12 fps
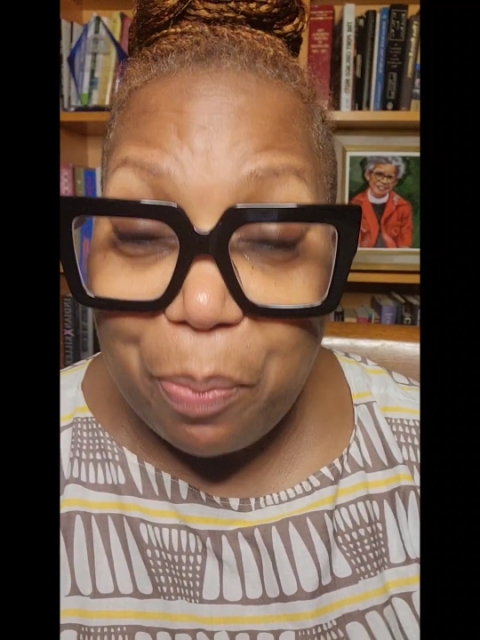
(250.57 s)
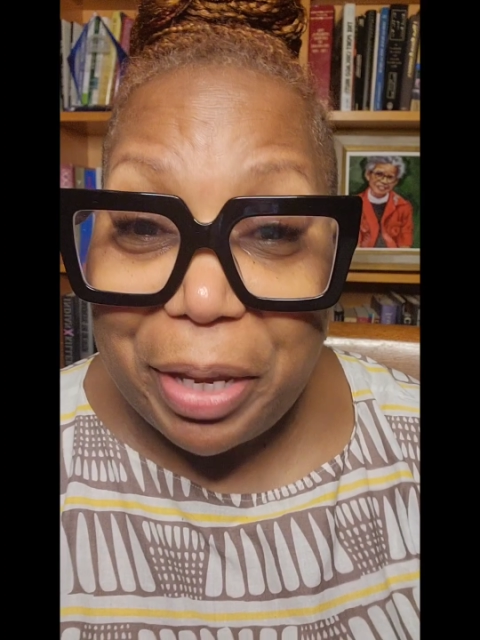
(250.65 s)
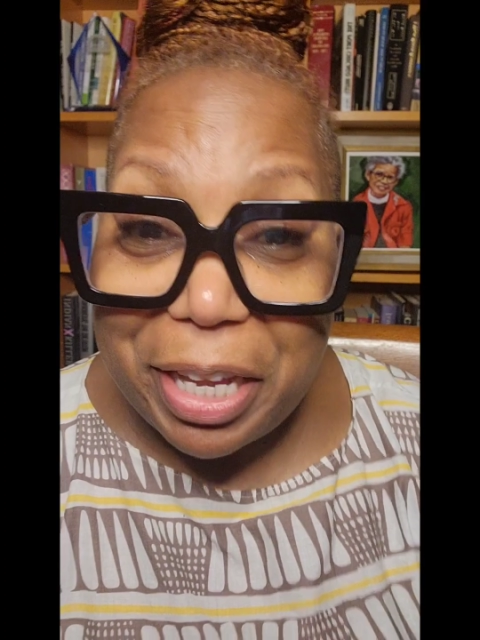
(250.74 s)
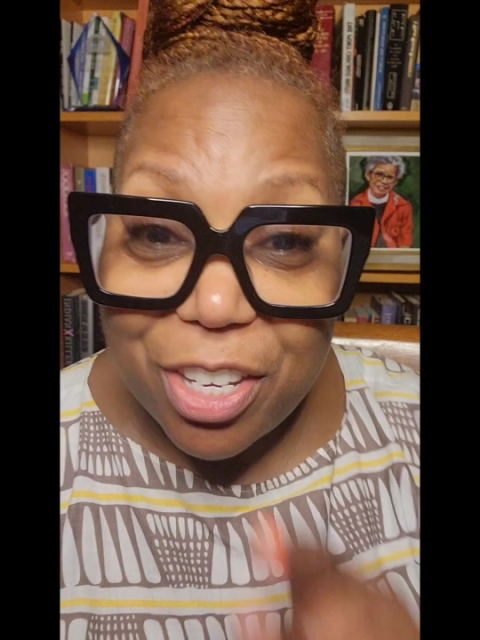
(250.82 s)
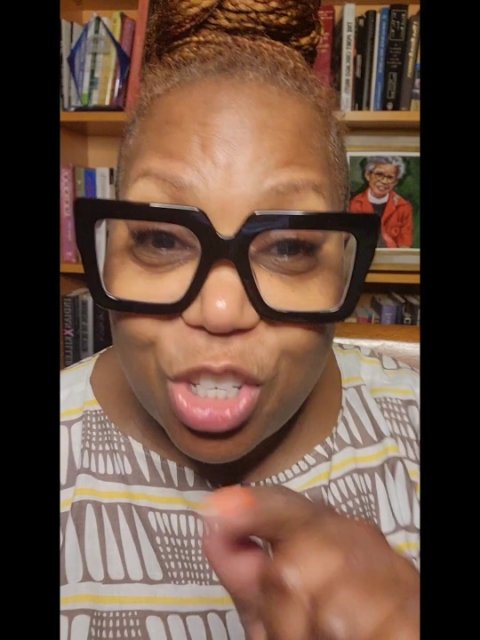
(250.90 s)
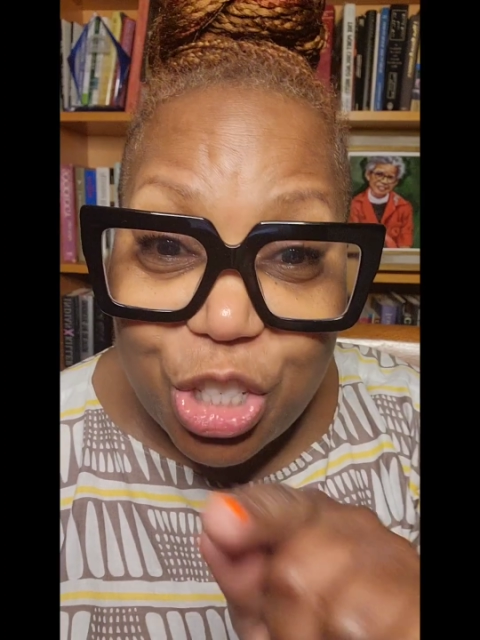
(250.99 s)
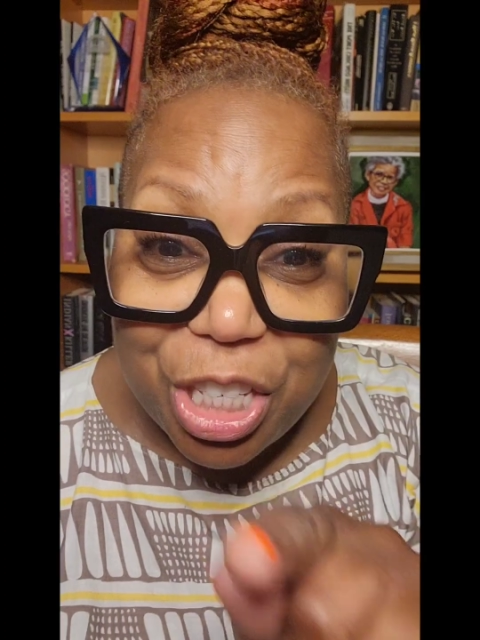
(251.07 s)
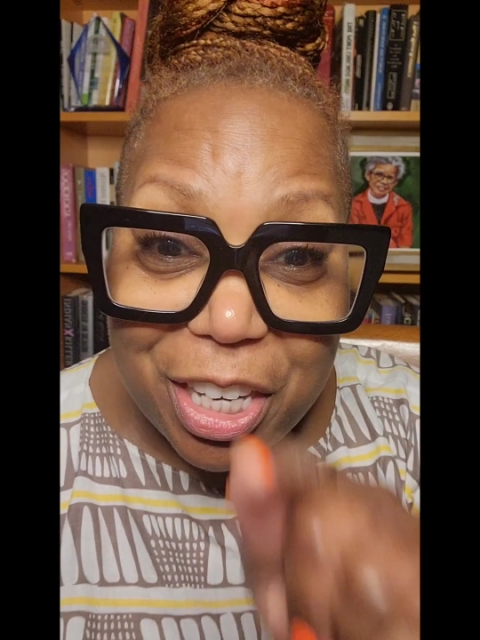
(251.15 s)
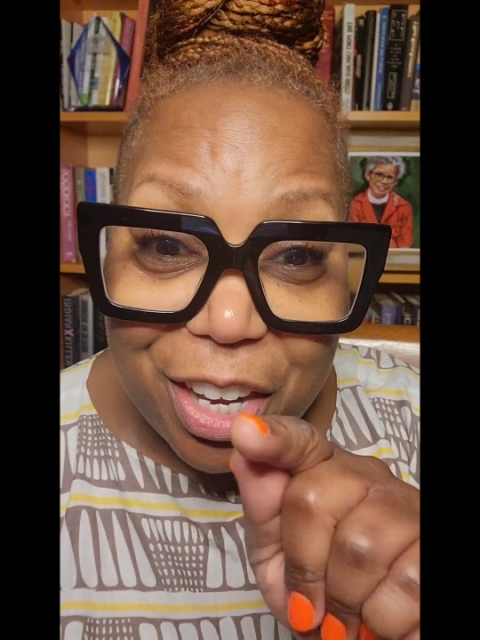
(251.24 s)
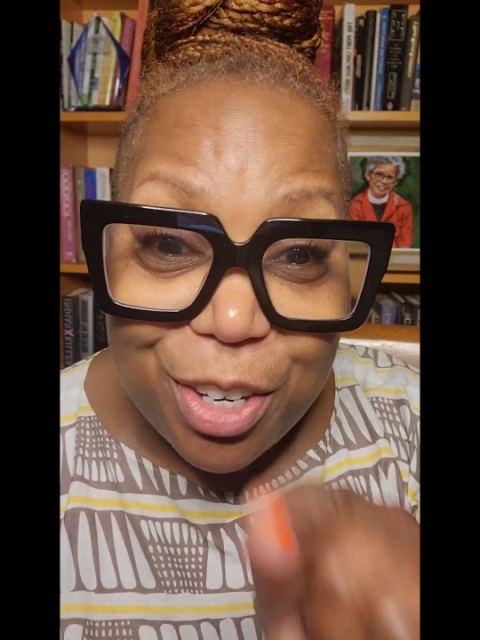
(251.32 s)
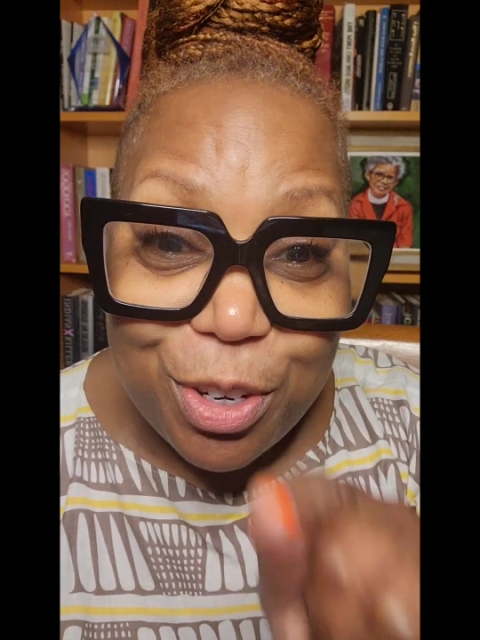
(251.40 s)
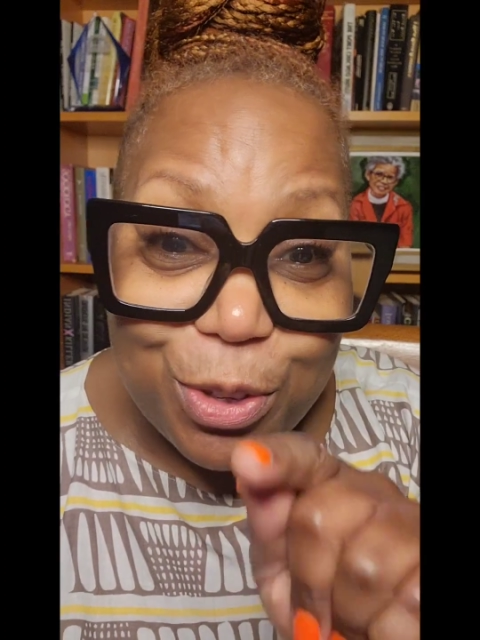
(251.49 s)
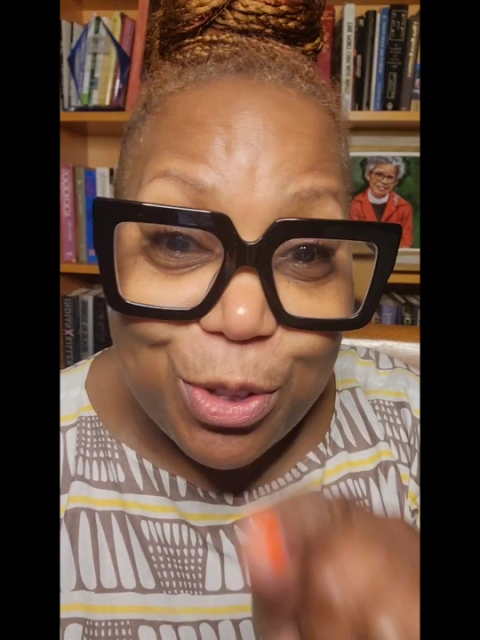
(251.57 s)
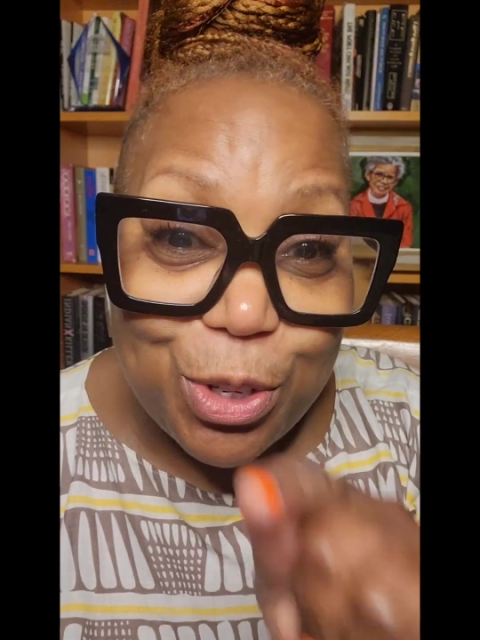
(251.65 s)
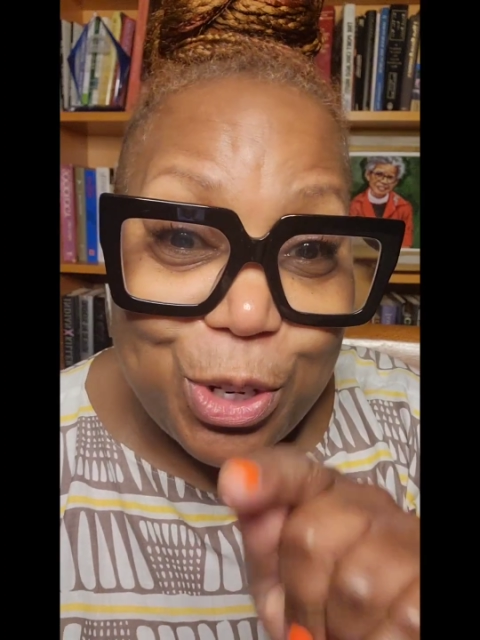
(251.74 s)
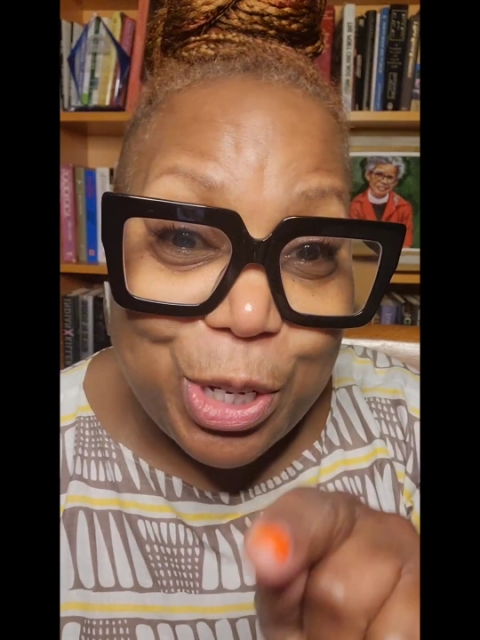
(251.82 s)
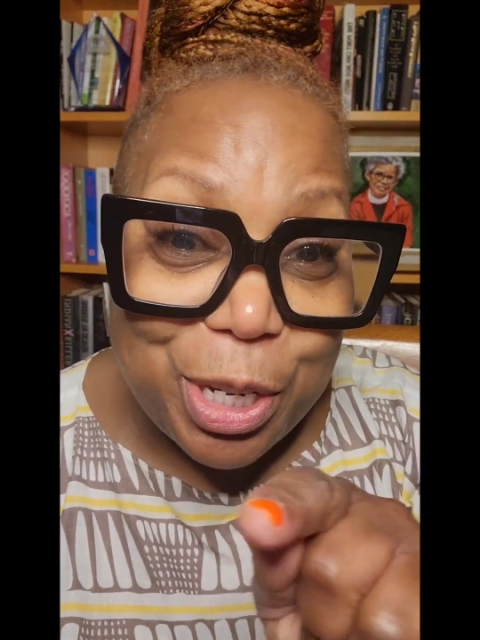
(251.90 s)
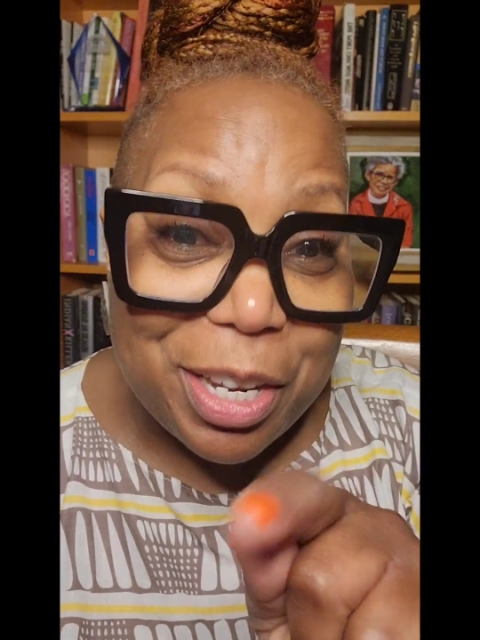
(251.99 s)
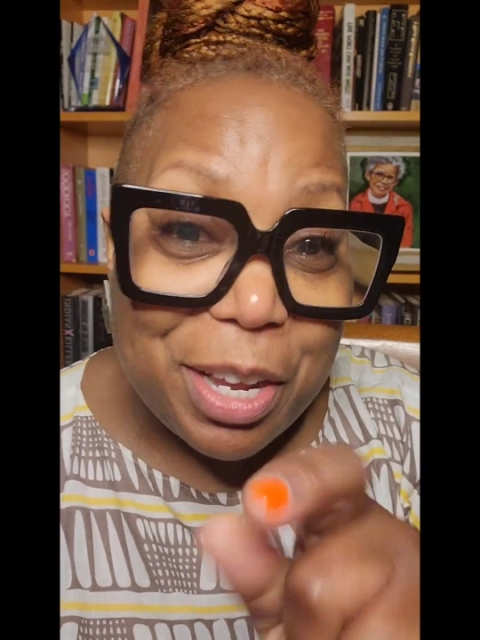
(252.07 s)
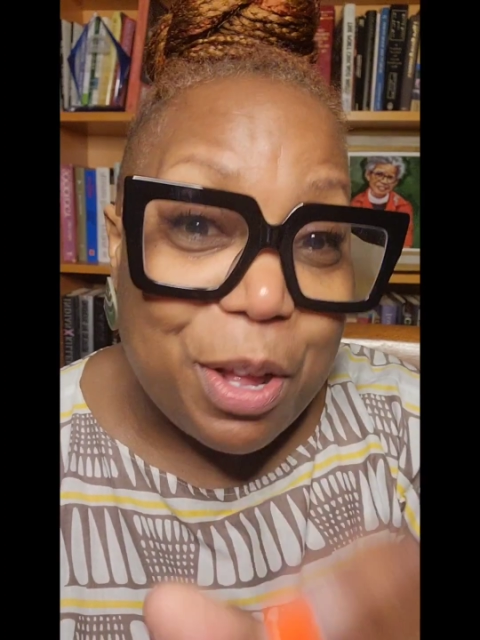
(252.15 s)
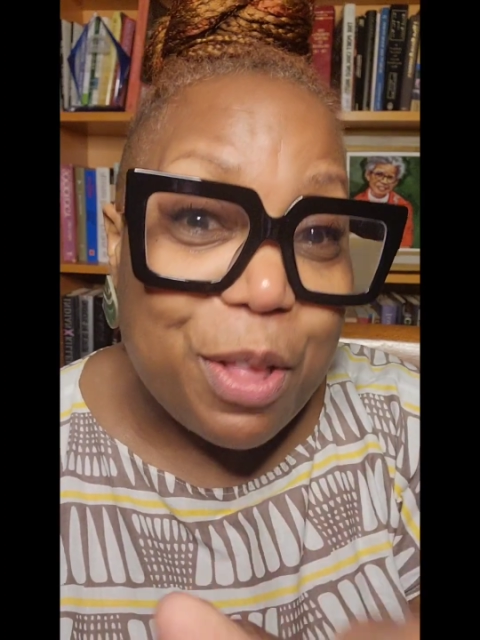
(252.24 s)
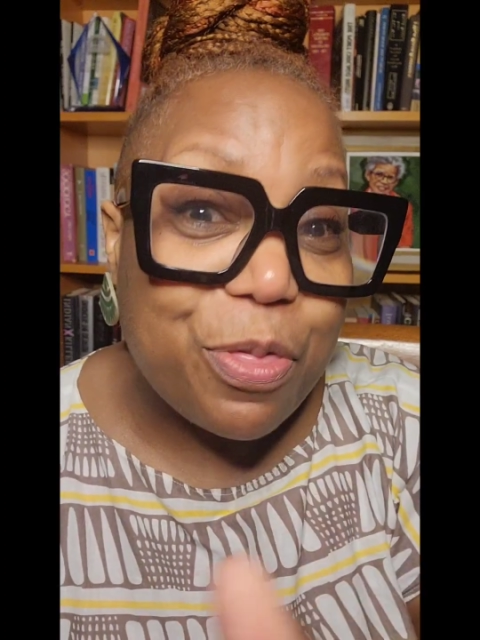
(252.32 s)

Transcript: because she understood